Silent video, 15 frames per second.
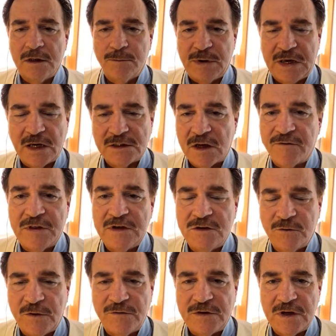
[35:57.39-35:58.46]
because of these
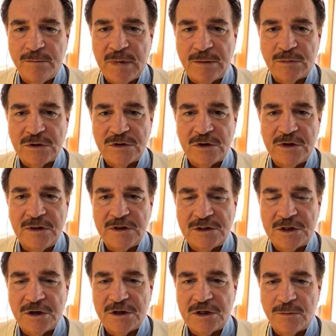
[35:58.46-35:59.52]
15 members in the
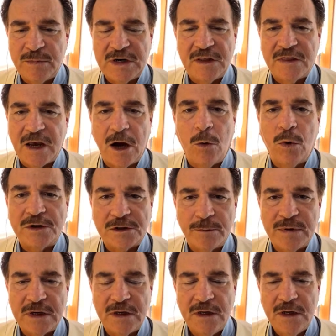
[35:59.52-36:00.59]
steering committee, they all want to
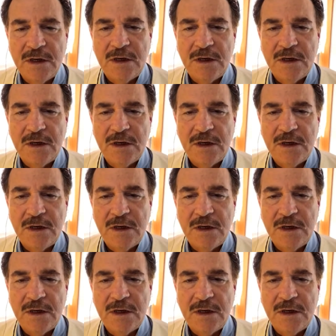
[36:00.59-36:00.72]
be